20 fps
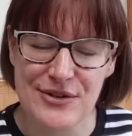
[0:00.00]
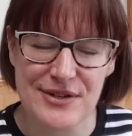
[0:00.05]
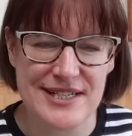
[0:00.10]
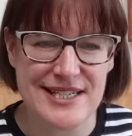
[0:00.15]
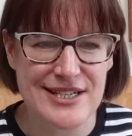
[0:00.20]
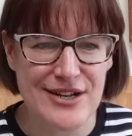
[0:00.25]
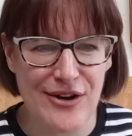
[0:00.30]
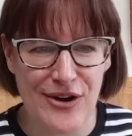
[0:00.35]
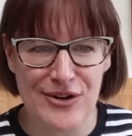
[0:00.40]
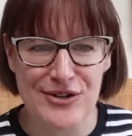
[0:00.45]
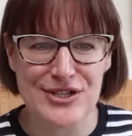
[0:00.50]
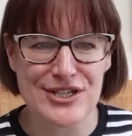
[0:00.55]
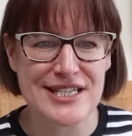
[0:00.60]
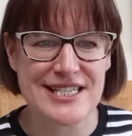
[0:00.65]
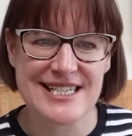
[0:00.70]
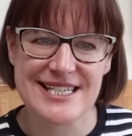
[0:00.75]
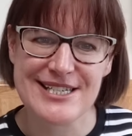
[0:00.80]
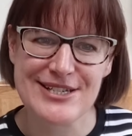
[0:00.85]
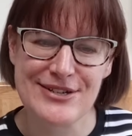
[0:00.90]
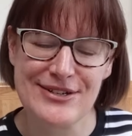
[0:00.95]
It's gorgeous
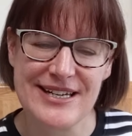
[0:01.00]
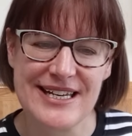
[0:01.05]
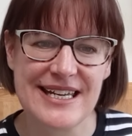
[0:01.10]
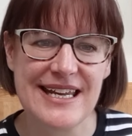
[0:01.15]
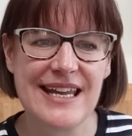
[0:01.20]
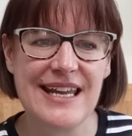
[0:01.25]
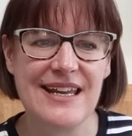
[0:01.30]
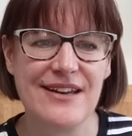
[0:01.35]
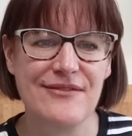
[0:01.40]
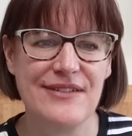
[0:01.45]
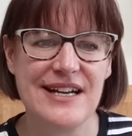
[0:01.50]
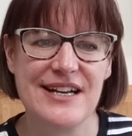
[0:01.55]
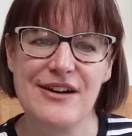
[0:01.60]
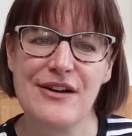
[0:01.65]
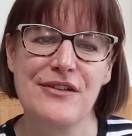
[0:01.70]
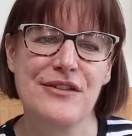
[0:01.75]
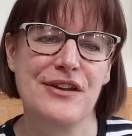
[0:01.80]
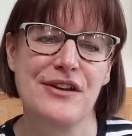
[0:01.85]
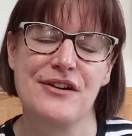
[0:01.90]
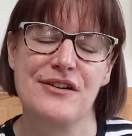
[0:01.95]
and sunny here in
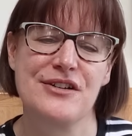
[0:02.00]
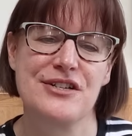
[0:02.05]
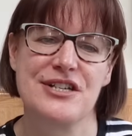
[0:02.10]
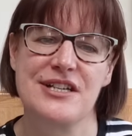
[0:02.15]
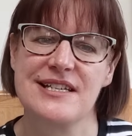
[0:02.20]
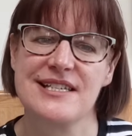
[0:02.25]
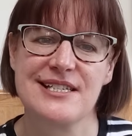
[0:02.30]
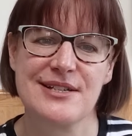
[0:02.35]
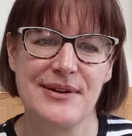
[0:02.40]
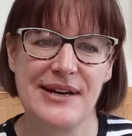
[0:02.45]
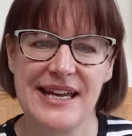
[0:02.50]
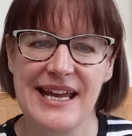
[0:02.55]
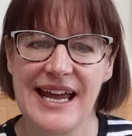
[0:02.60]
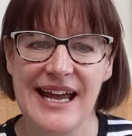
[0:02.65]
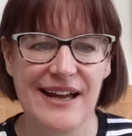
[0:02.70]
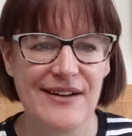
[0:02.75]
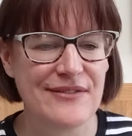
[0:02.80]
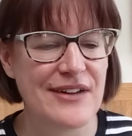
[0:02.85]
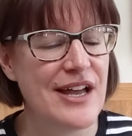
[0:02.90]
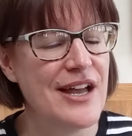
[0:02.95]
North Yorkshire, so I
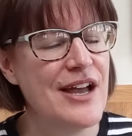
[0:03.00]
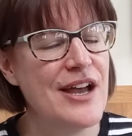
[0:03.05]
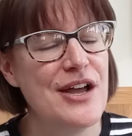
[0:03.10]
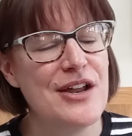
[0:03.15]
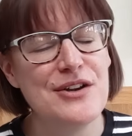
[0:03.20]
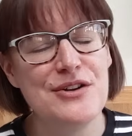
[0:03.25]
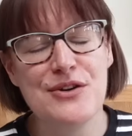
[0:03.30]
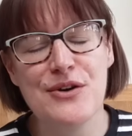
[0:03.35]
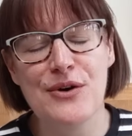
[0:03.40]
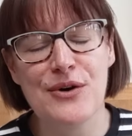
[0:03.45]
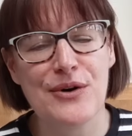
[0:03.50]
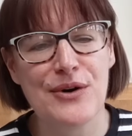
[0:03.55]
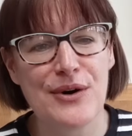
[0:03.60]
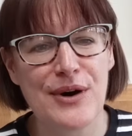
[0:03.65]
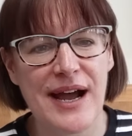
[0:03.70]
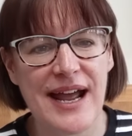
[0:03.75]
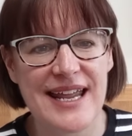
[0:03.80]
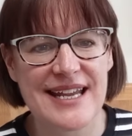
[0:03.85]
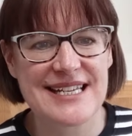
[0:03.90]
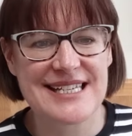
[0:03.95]
have
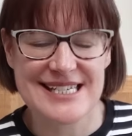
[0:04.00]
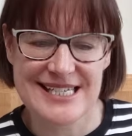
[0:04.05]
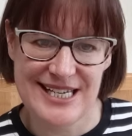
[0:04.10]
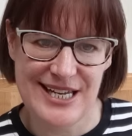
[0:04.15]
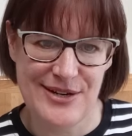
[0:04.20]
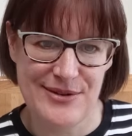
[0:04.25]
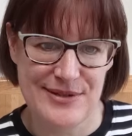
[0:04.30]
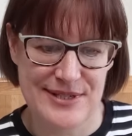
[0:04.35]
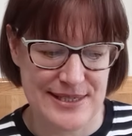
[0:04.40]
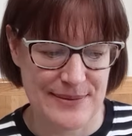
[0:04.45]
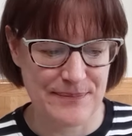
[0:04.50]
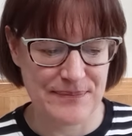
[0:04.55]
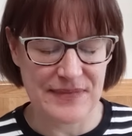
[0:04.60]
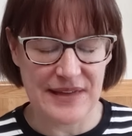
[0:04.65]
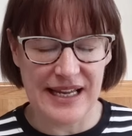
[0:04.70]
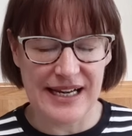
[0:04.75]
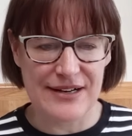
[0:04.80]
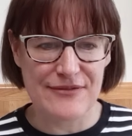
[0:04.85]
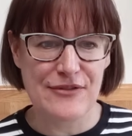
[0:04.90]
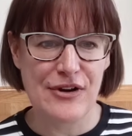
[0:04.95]
no excuse.
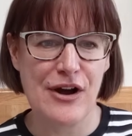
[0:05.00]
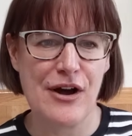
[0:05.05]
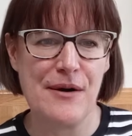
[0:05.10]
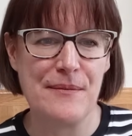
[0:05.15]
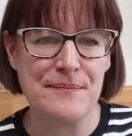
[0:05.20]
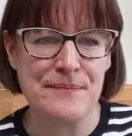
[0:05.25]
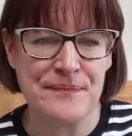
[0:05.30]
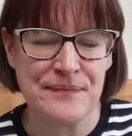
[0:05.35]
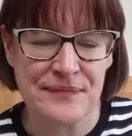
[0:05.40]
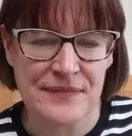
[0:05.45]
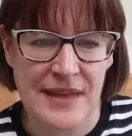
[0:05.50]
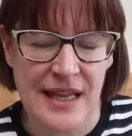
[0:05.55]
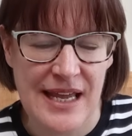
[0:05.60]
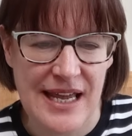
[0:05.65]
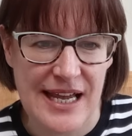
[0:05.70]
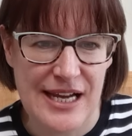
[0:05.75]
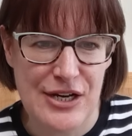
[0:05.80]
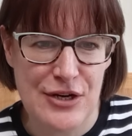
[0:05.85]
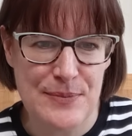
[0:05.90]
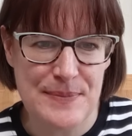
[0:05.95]
And I've got
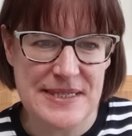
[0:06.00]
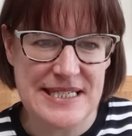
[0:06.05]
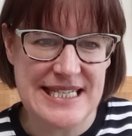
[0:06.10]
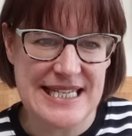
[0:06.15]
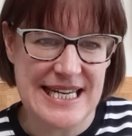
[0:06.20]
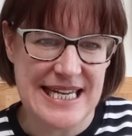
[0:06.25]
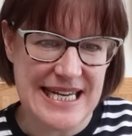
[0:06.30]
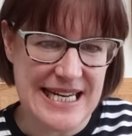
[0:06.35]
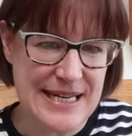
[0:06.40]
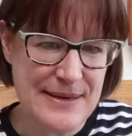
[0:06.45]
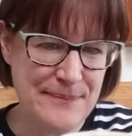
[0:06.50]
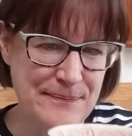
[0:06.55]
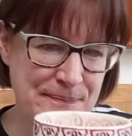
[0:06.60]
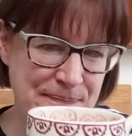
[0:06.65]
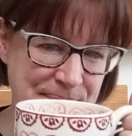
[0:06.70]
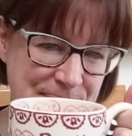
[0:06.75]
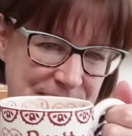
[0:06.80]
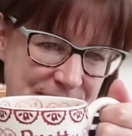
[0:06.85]
a cup of tea